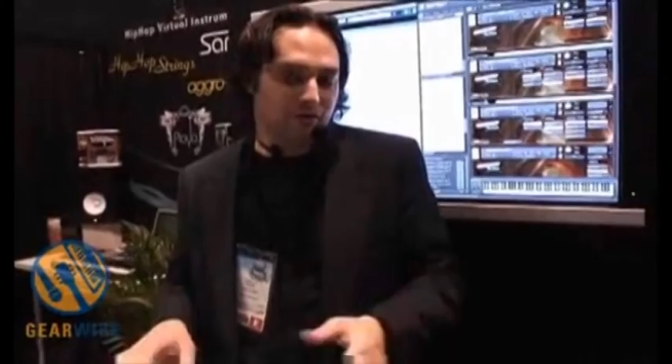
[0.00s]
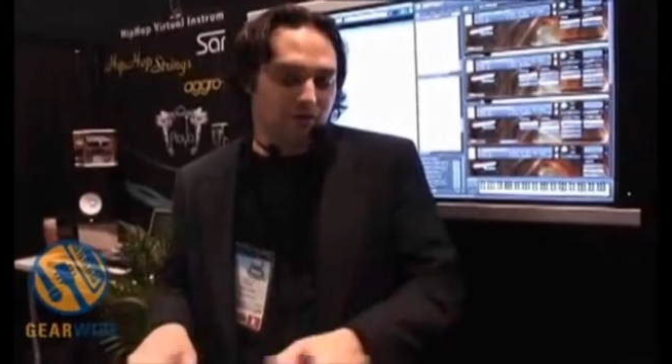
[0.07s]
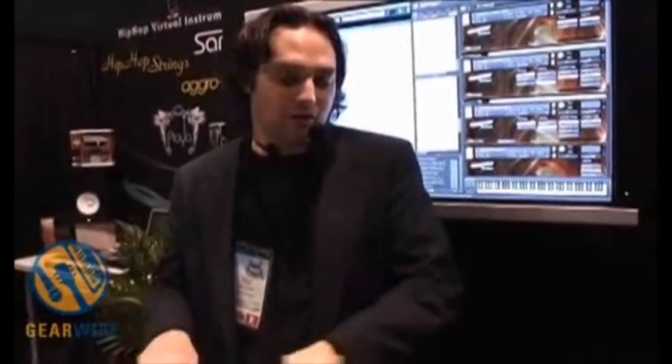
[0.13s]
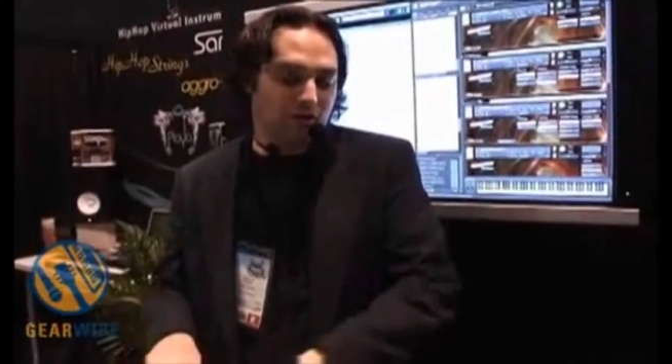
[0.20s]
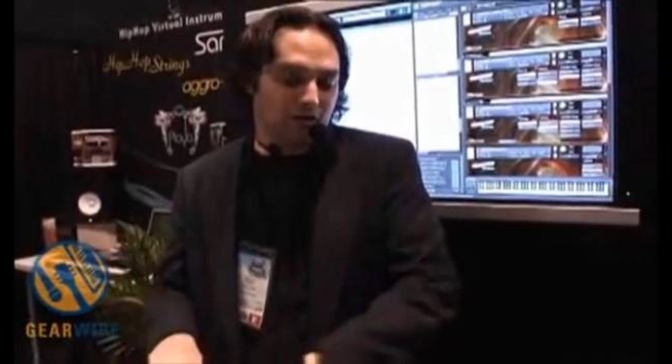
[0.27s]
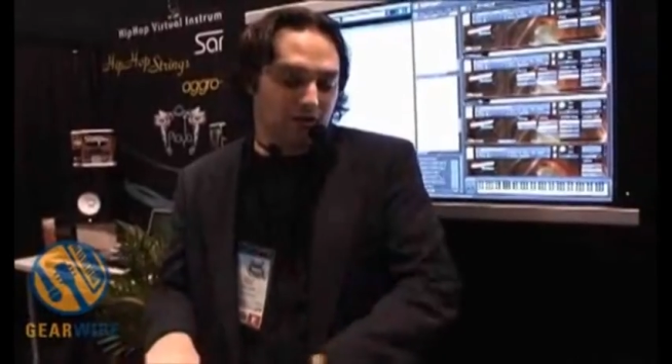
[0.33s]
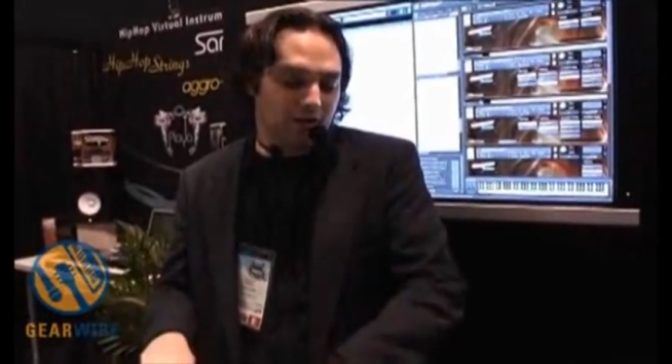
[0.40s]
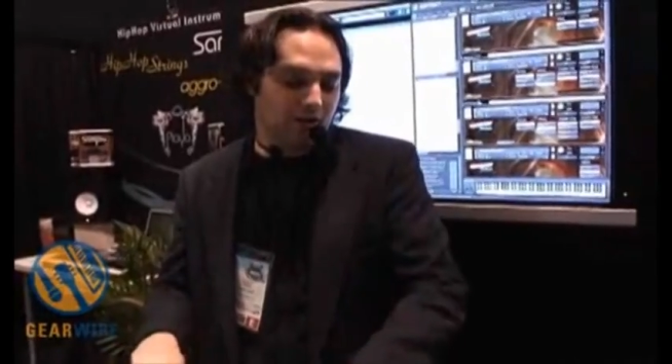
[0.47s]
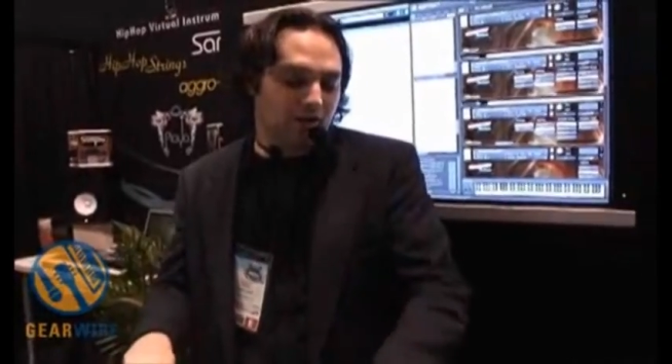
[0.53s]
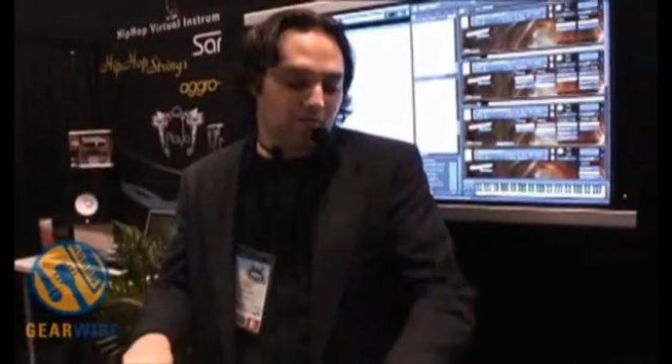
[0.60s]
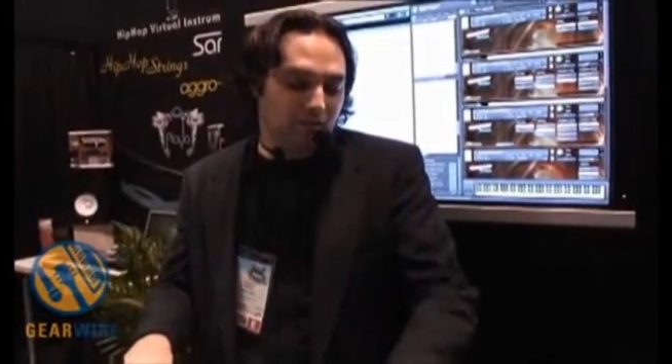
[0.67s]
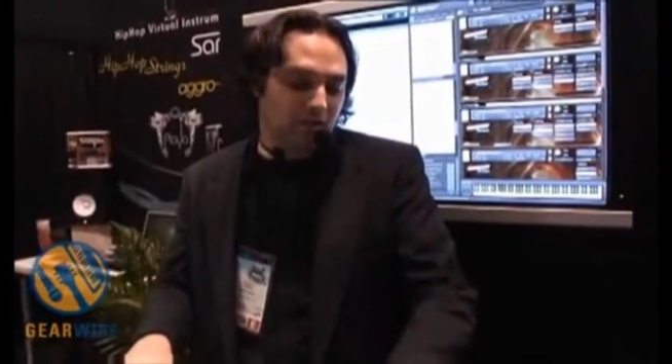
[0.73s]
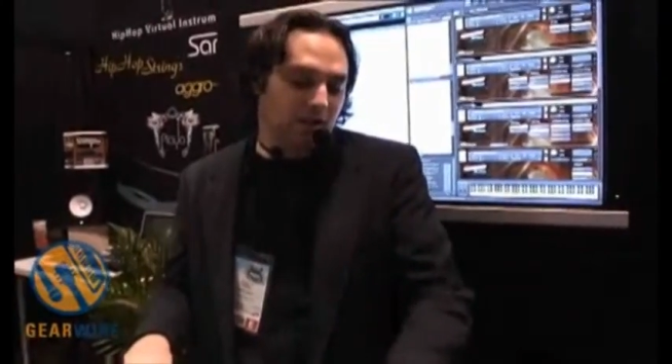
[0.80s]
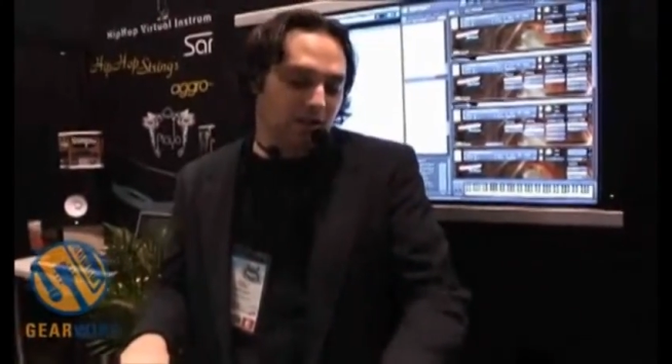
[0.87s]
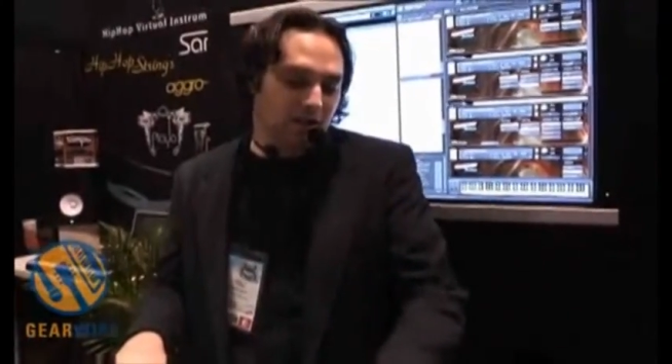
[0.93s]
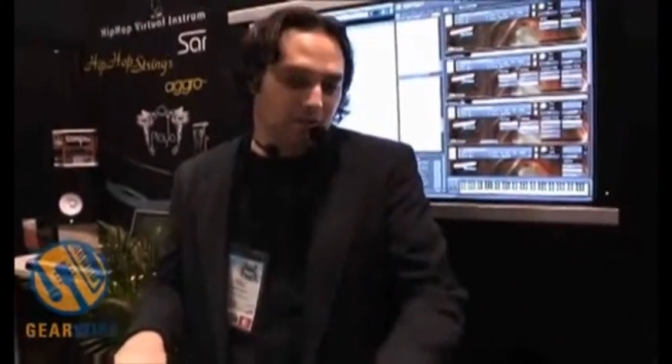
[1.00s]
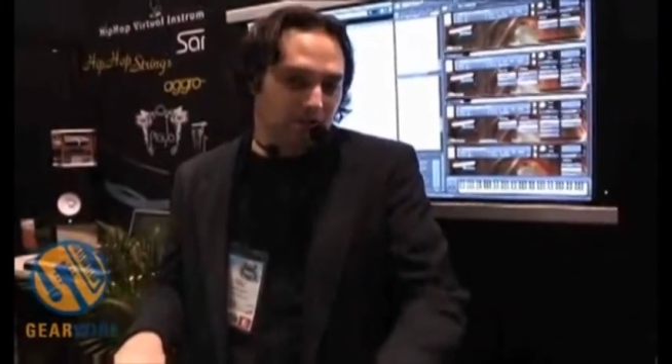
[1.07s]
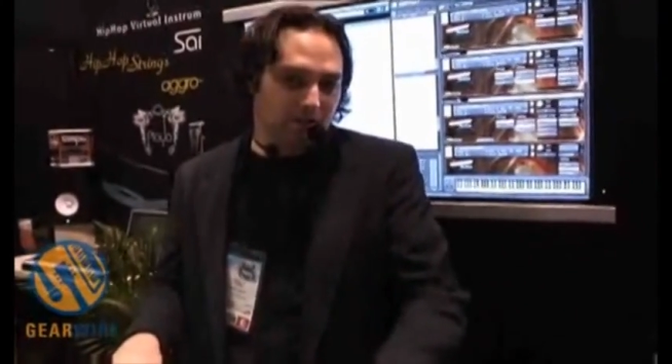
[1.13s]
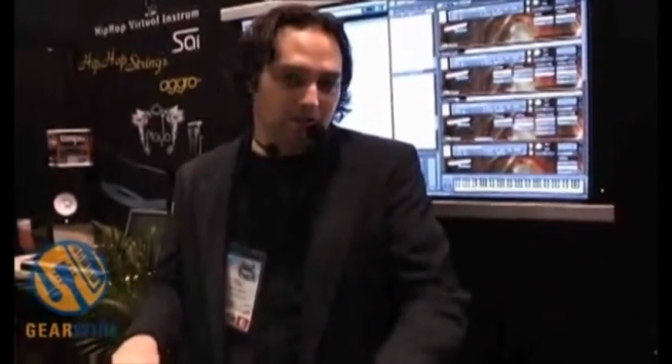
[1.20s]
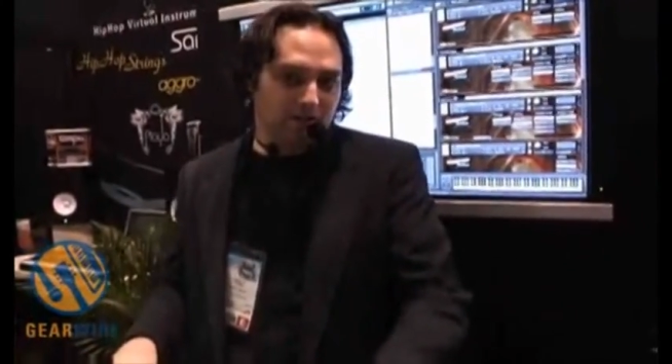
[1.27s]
with only your MIDI keyboard.